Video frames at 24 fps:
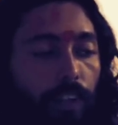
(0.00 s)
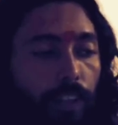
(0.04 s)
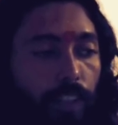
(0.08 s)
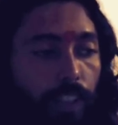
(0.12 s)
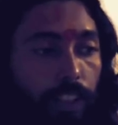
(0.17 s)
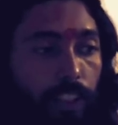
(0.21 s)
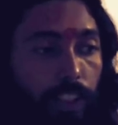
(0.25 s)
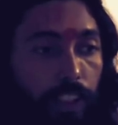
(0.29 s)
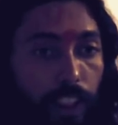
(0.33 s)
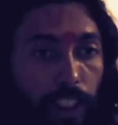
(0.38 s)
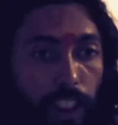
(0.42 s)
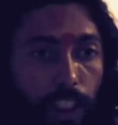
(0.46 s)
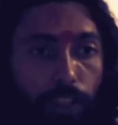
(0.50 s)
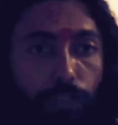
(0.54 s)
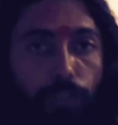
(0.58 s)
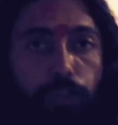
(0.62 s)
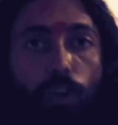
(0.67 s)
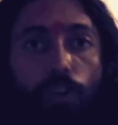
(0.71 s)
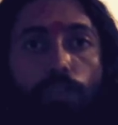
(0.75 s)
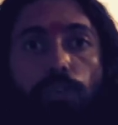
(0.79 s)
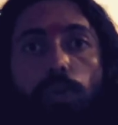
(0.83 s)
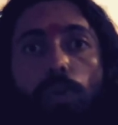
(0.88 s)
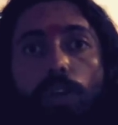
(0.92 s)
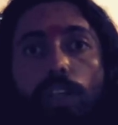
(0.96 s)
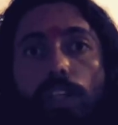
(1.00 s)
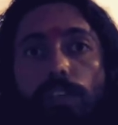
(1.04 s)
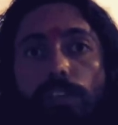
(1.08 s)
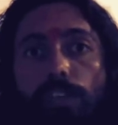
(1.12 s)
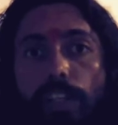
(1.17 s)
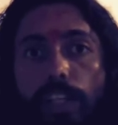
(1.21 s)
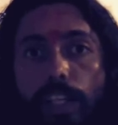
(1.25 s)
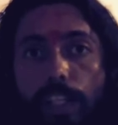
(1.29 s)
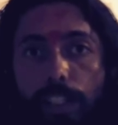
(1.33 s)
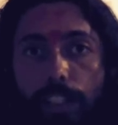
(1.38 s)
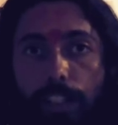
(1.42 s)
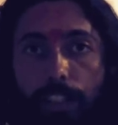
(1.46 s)
seek for
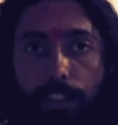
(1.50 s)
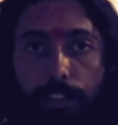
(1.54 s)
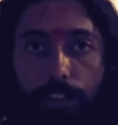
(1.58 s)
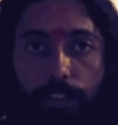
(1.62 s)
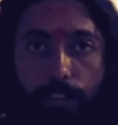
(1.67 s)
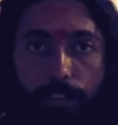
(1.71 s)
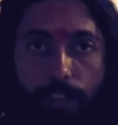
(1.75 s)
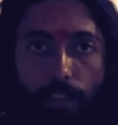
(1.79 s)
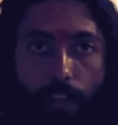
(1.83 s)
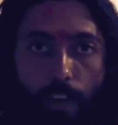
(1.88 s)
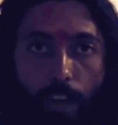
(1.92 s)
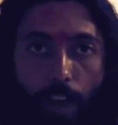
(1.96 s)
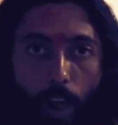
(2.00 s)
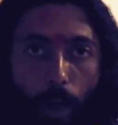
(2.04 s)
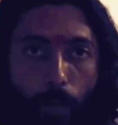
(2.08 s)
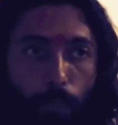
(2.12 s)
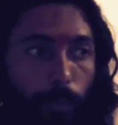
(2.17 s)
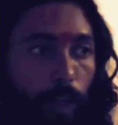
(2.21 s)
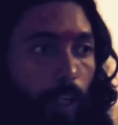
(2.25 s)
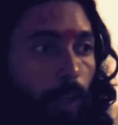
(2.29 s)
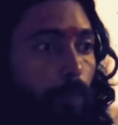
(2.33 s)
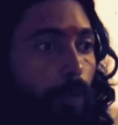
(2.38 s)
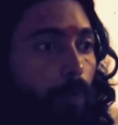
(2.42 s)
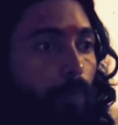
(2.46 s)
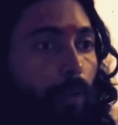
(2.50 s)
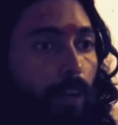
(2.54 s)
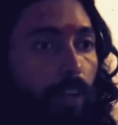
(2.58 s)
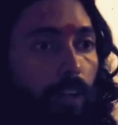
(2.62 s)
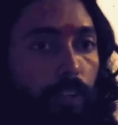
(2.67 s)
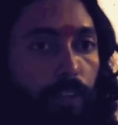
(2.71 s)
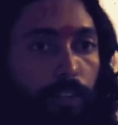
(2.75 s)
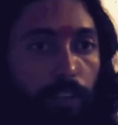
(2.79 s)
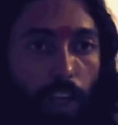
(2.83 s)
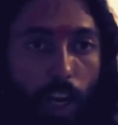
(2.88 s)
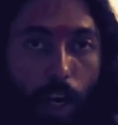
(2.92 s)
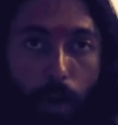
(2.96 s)
forgiveness. Many
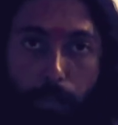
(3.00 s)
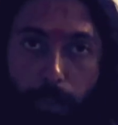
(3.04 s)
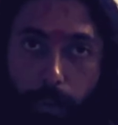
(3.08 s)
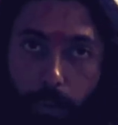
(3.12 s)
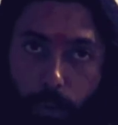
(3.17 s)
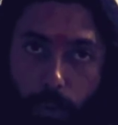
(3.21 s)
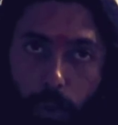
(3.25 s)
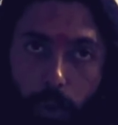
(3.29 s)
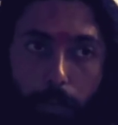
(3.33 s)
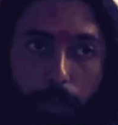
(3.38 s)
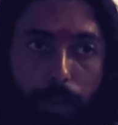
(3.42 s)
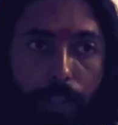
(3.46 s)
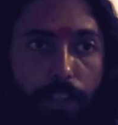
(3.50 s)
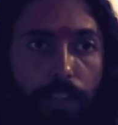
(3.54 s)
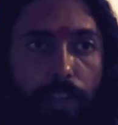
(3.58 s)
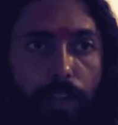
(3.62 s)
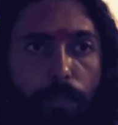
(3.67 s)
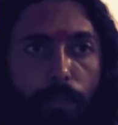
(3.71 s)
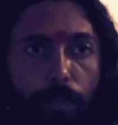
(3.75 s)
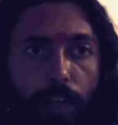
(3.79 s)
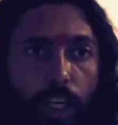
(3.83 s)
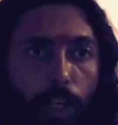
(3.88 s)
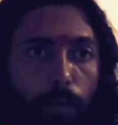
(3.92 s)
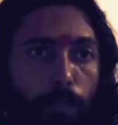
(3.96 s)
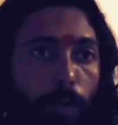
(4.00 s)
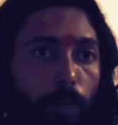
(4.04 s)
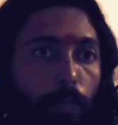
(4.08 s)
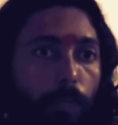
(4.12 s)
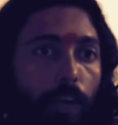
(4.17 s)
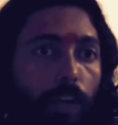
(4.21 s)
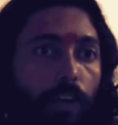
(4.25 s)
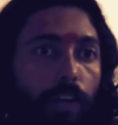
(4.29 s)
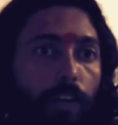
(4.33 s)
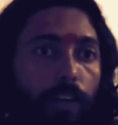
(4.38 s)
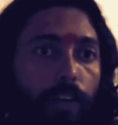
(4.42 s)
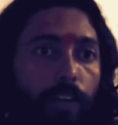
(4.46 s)
people abuse me. Many
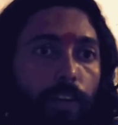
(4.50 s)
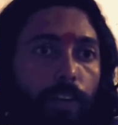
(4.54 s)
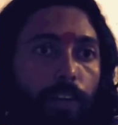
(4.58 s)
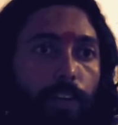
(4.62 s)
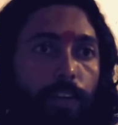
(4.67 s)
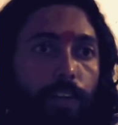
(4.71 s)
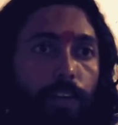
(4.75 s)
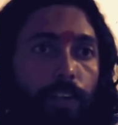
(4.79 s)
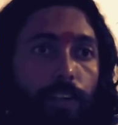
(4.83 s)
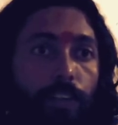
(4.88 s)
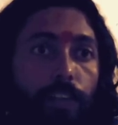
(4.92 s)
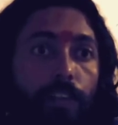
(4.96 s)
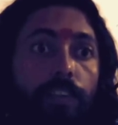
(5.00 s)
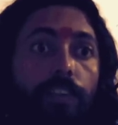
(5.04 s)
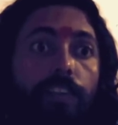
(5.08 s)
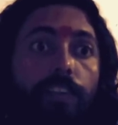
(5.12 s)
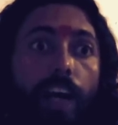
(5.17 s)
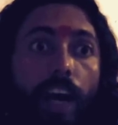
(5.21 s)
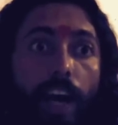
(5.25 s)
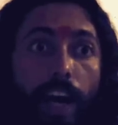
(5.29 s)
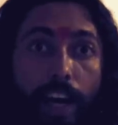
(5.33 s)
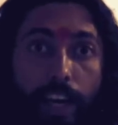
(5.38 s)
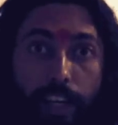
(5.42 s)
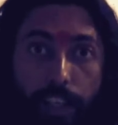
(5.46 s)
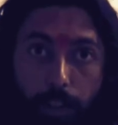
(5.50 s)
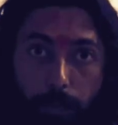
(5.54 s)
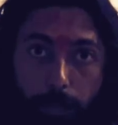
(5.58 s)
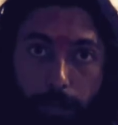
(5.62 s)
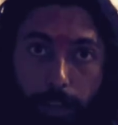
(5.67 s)
people thank